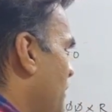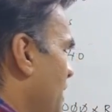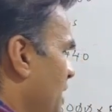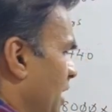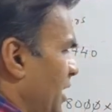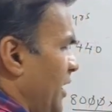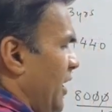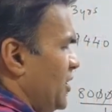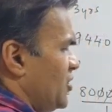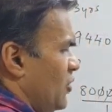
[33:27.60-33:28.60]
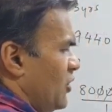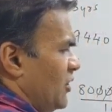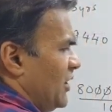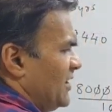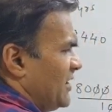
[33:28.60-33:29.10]
be interest
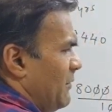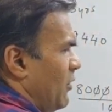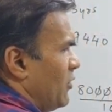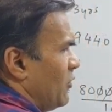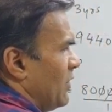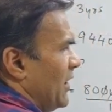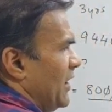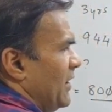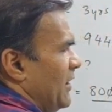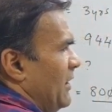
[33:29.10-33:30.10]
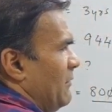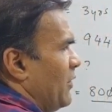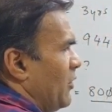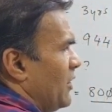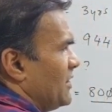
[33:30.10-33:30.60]
on this amount only.
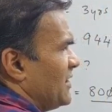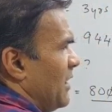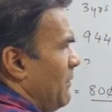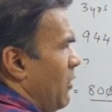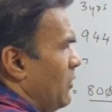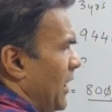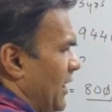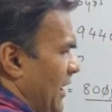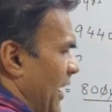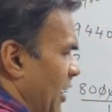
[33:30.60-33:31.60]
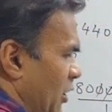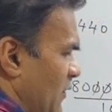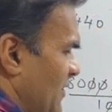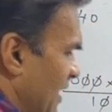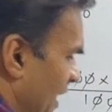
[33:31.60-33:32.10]
Because amount at the end
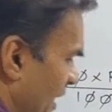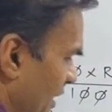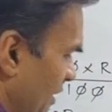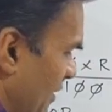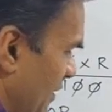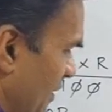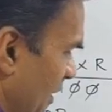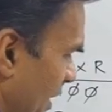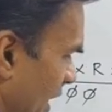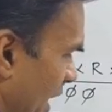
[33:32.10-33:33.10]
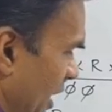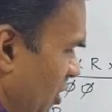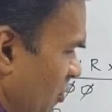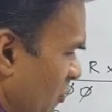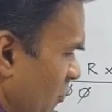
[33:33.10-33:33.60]
of second year,
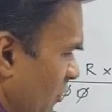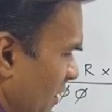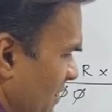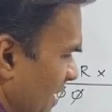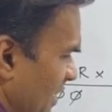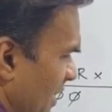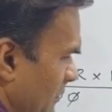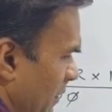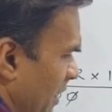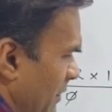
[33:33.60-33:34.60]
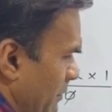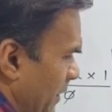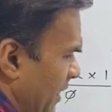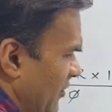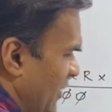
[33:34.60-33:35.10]
A2 is nothing but
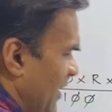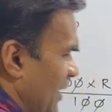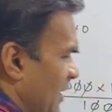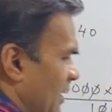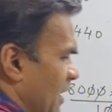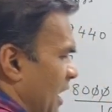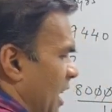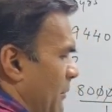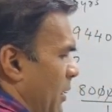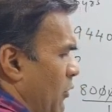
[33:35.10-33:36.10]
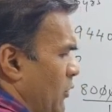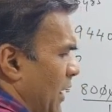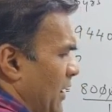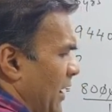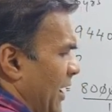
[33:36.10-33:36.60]
P3. Amount
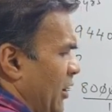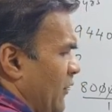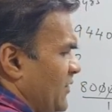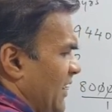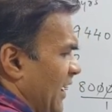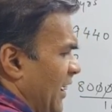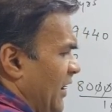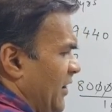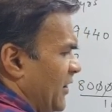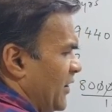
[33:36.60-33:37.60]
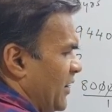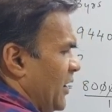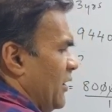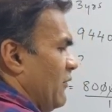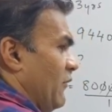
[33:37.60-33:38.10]
at the end of second year
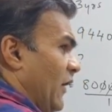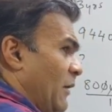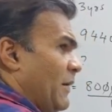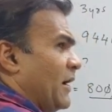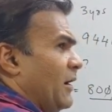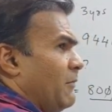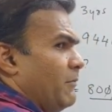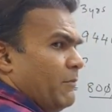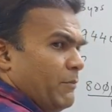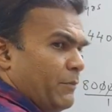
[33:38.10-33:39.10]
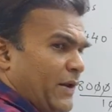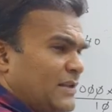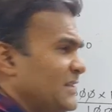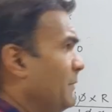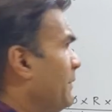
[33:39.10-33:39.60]
will become
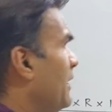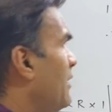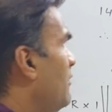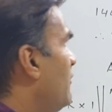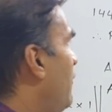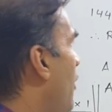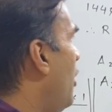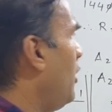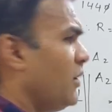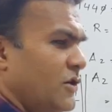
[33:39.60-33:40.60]
principal for